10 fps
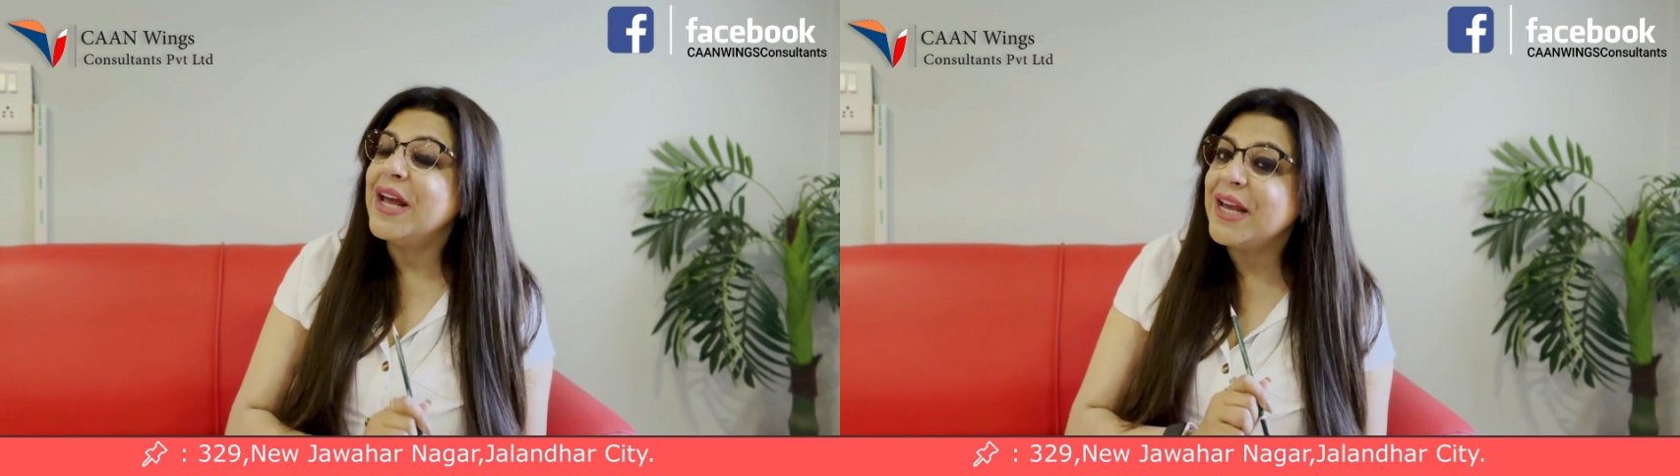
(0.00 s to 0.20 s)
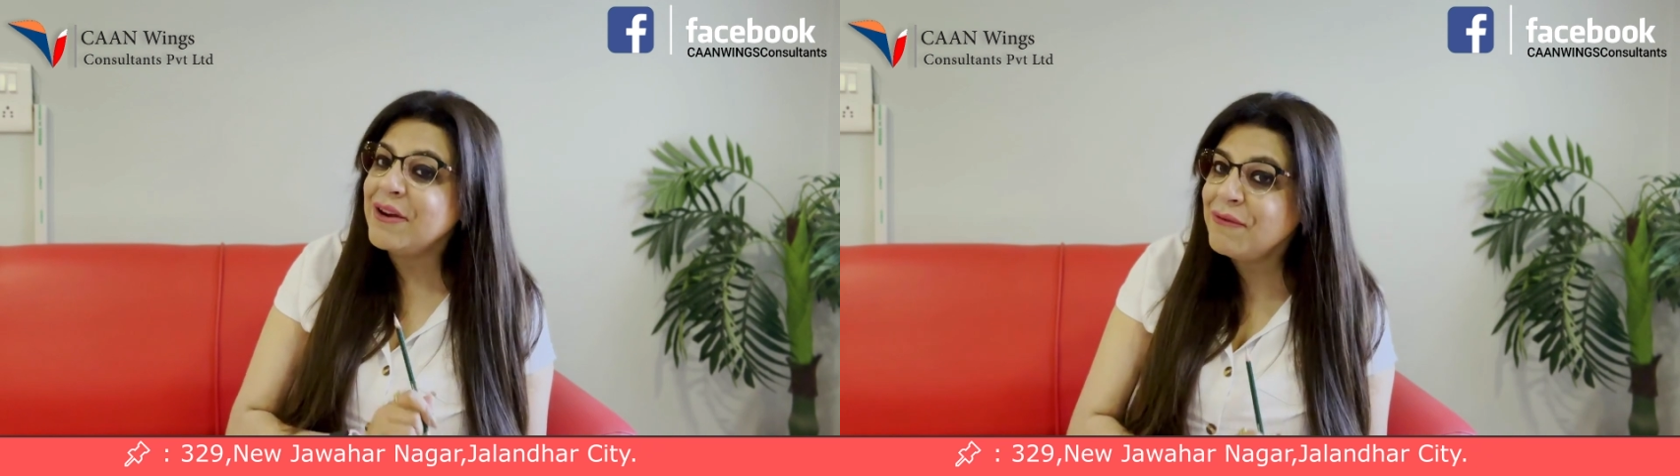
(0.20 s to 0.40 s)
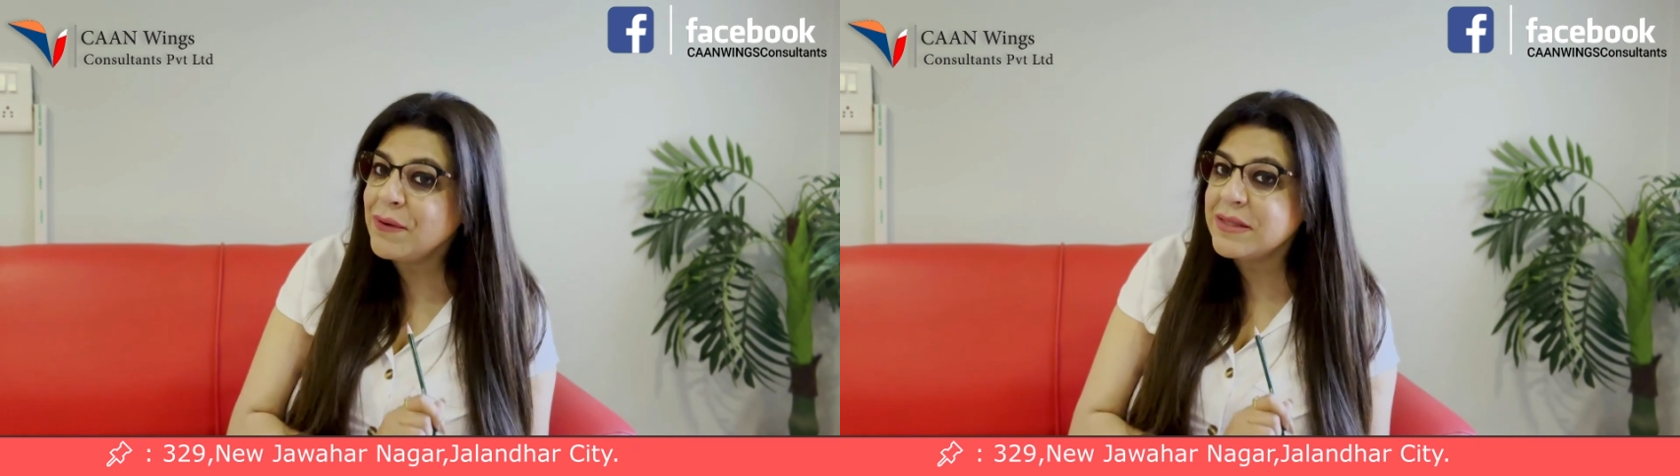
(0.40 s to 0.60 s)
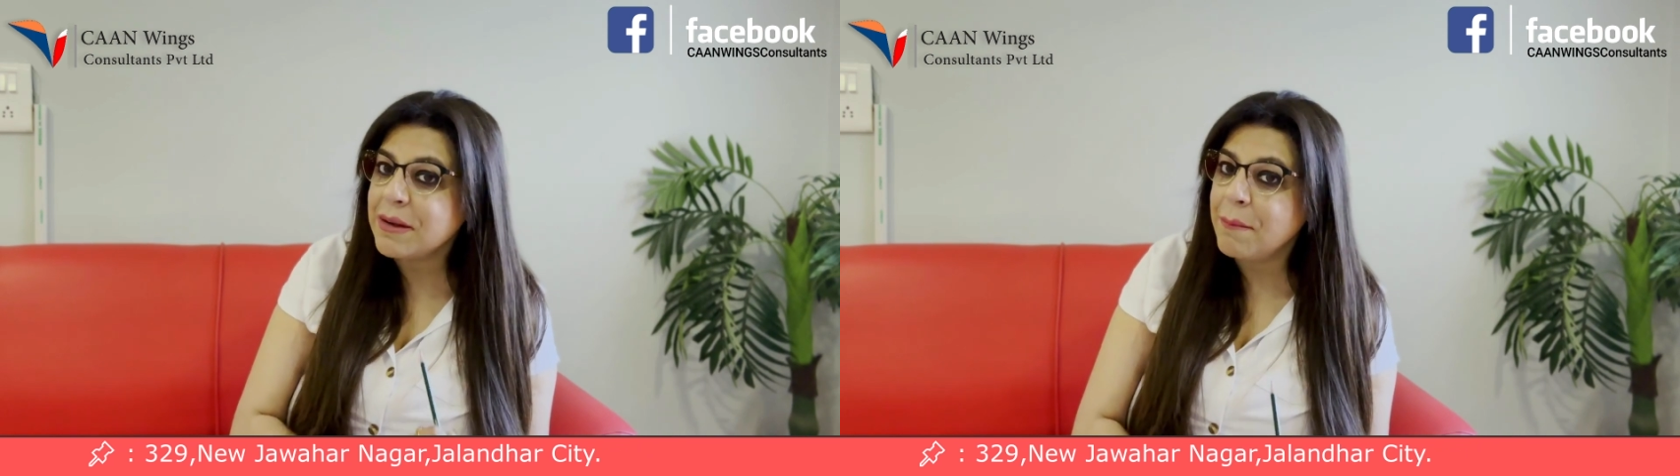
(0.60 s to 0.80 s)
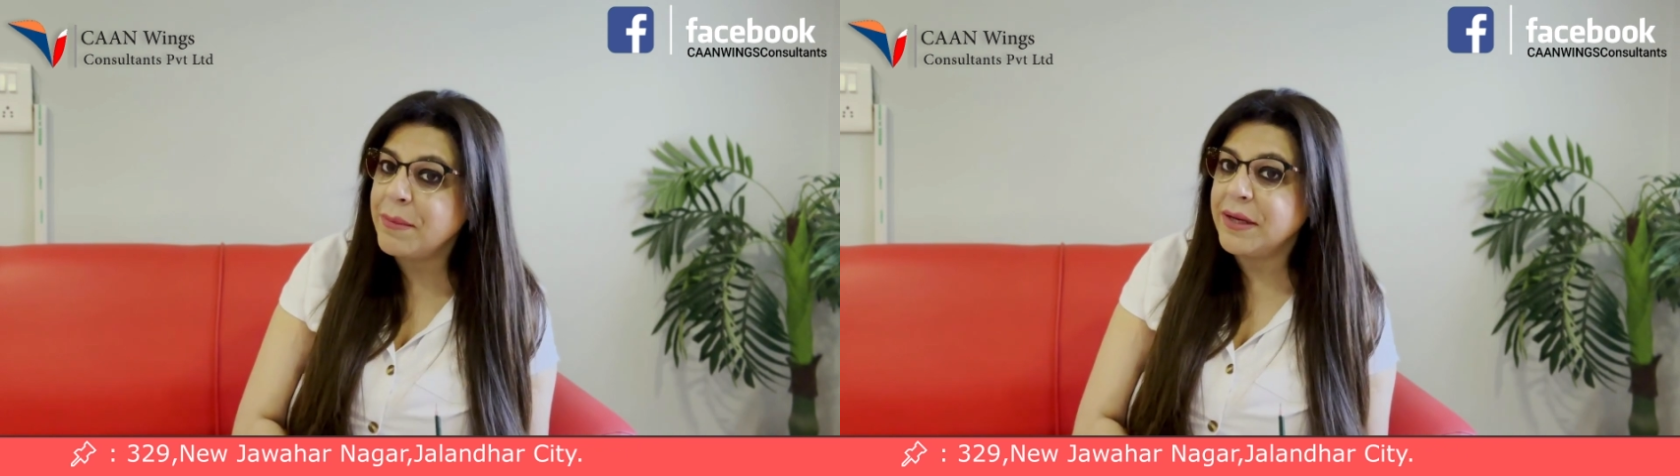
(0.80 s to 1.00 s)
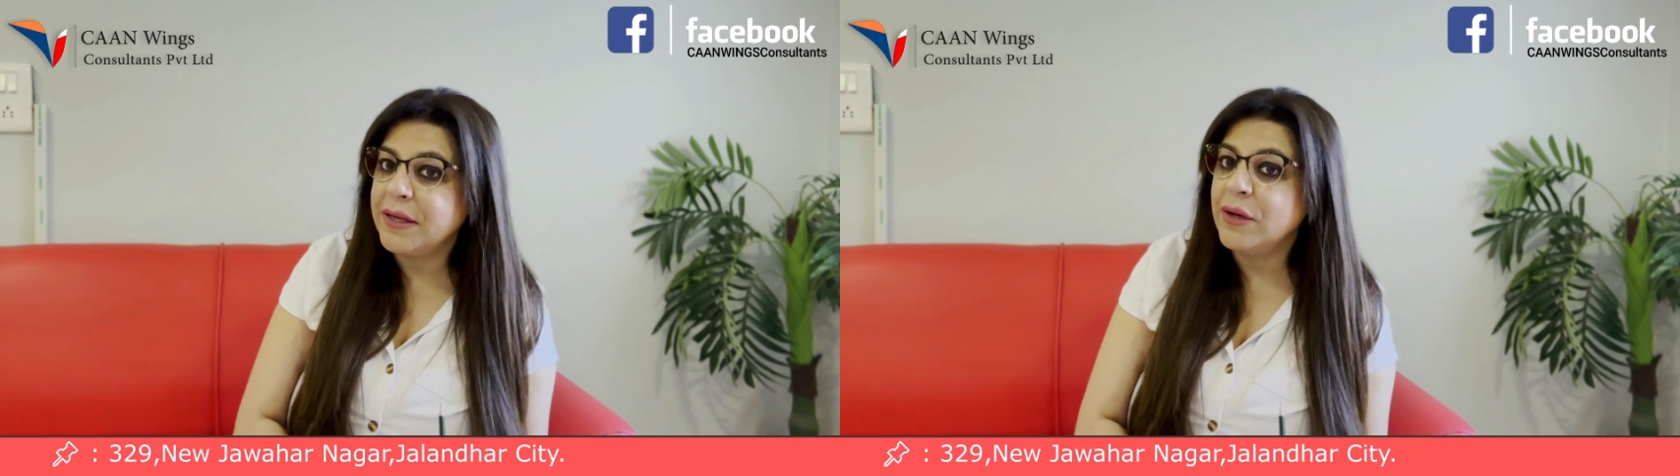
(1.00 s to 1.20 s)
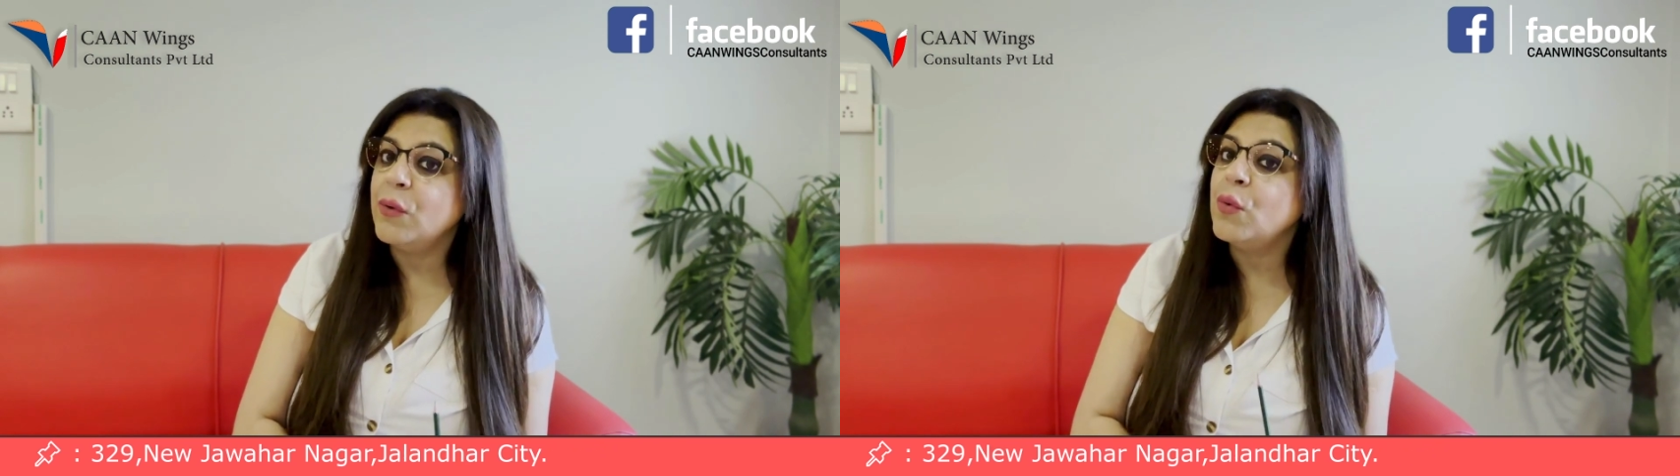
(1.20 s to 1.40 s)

if you're somebody